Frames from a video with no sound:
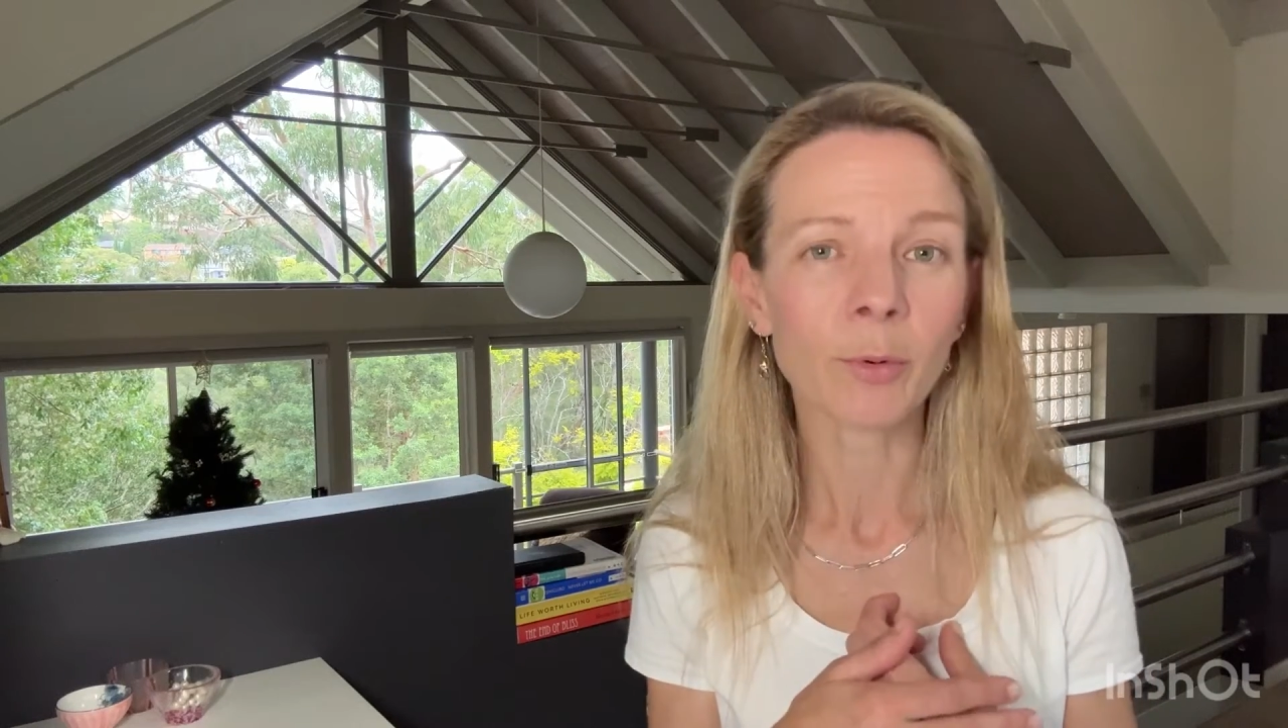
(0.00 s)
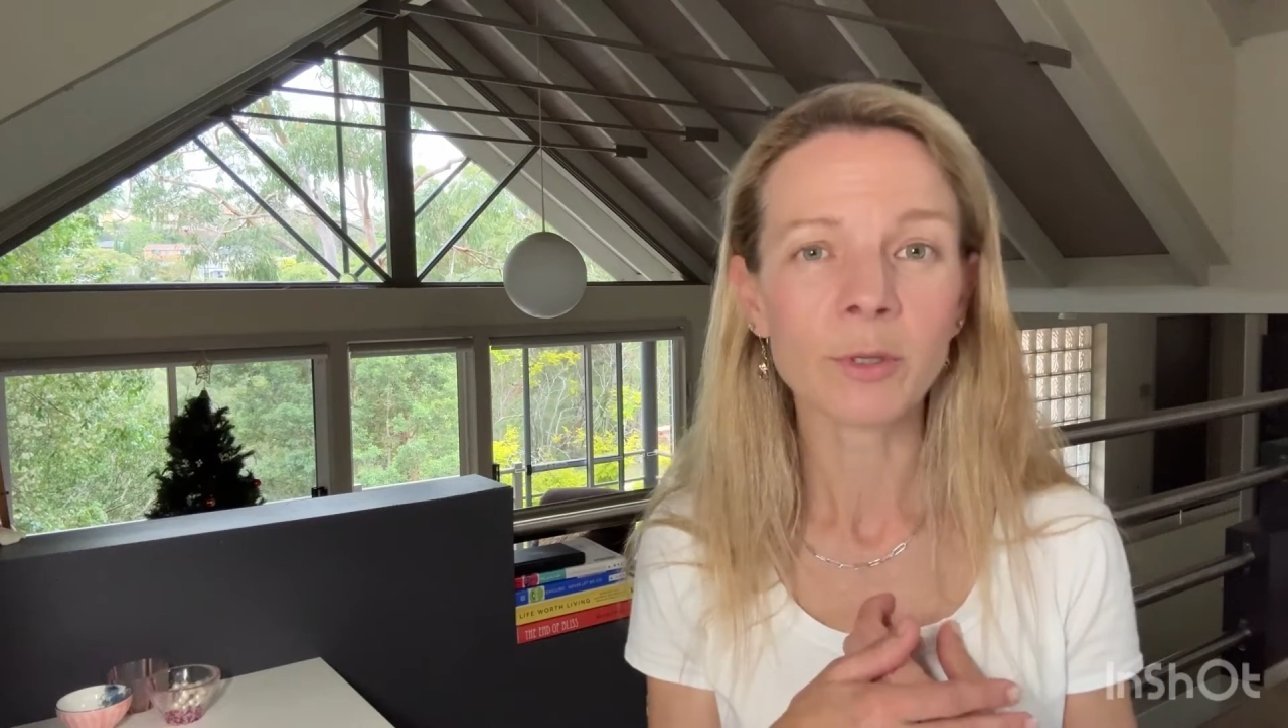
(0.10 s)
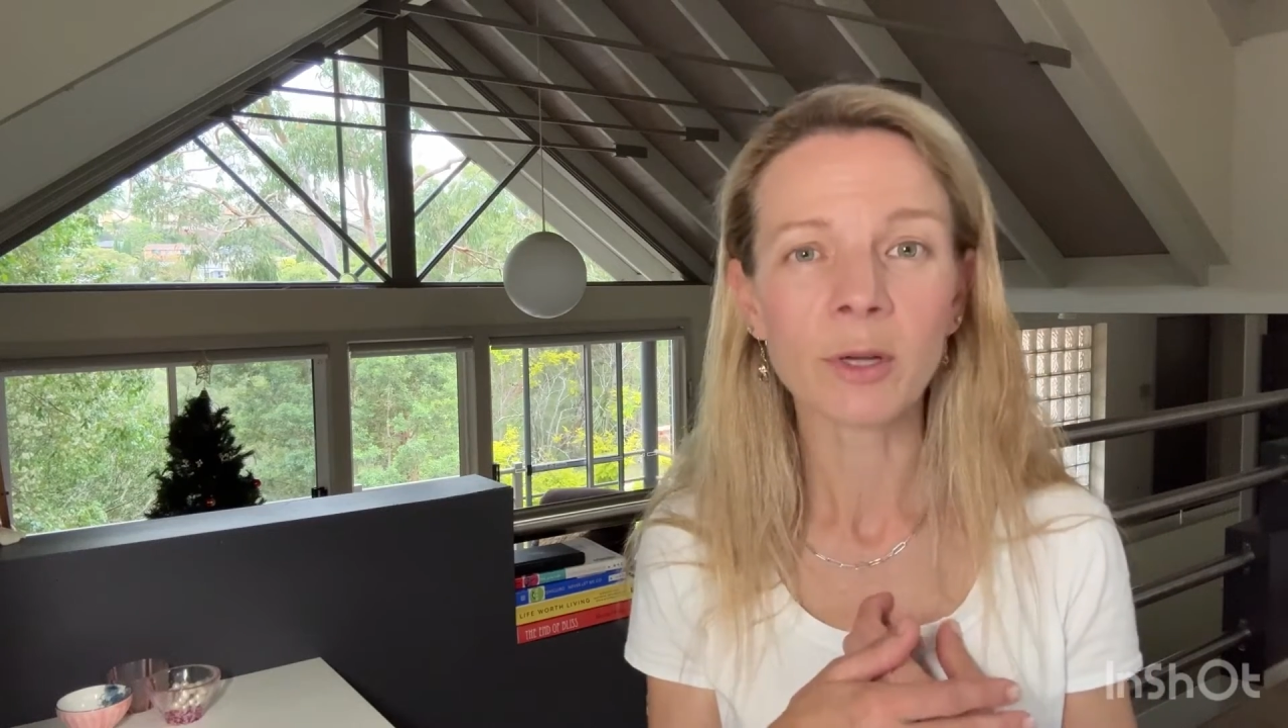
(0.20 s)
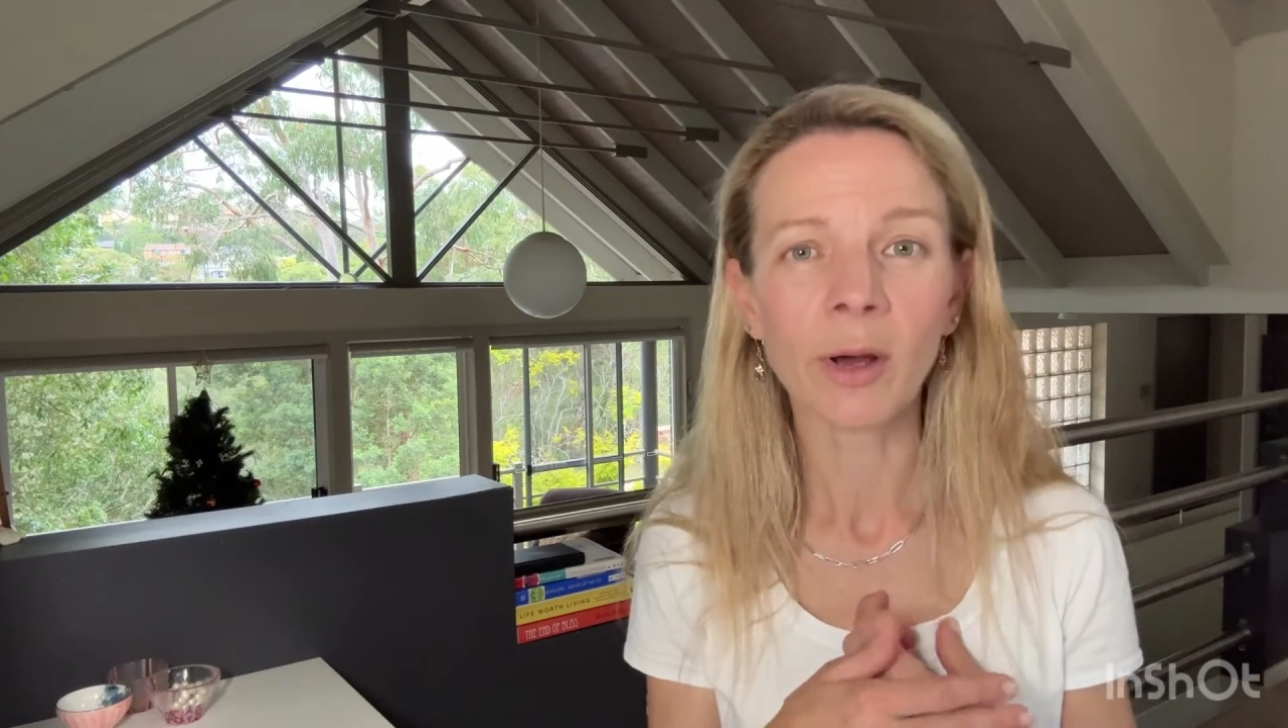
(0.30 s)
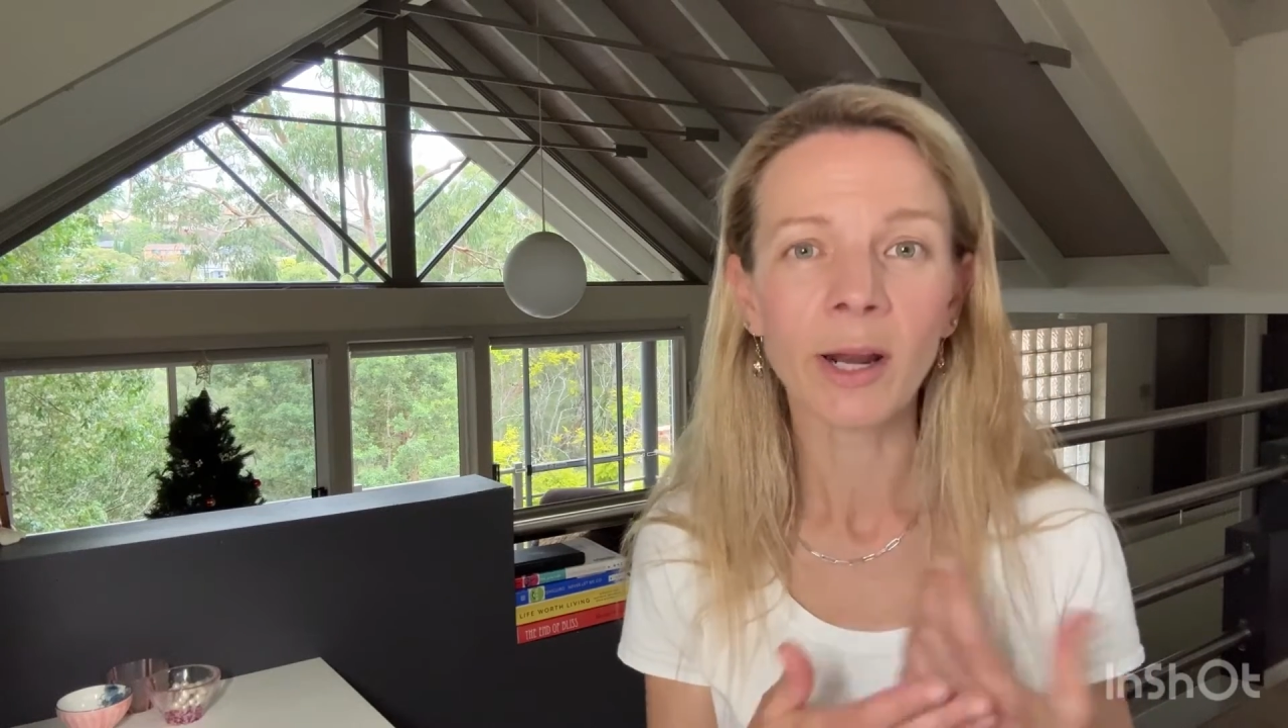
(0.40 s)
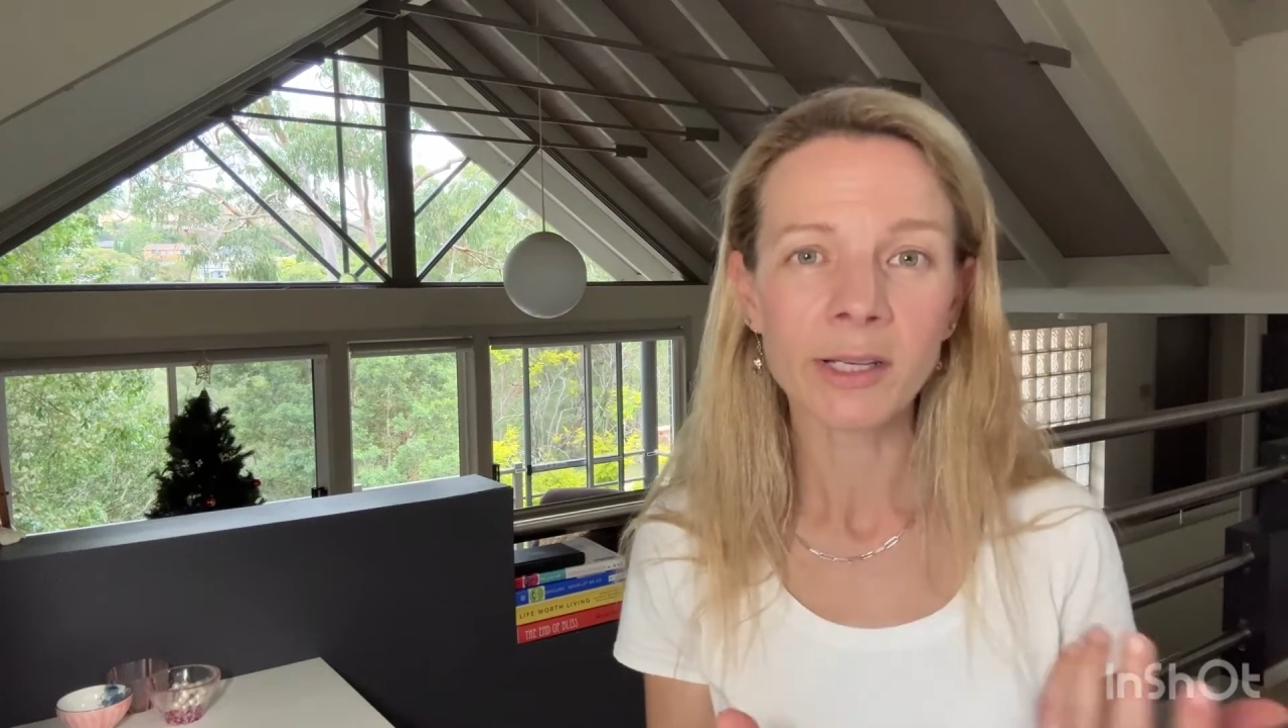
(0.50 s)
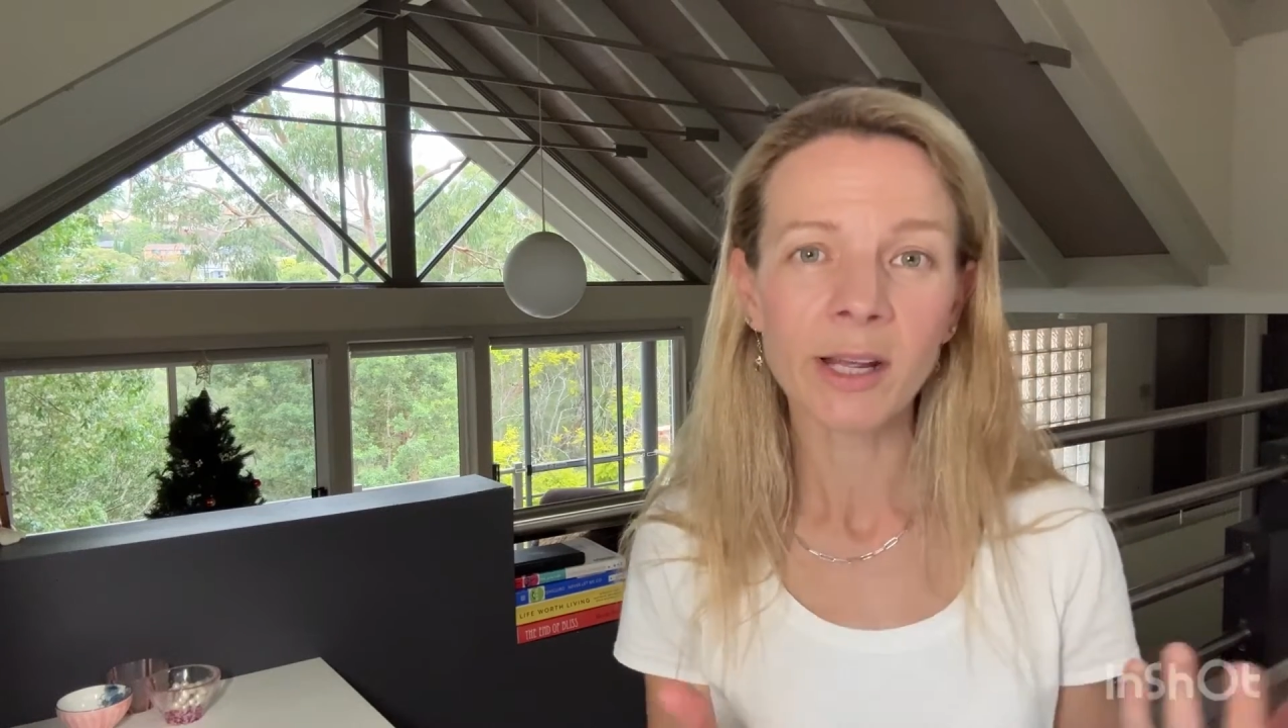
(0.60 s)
so I like to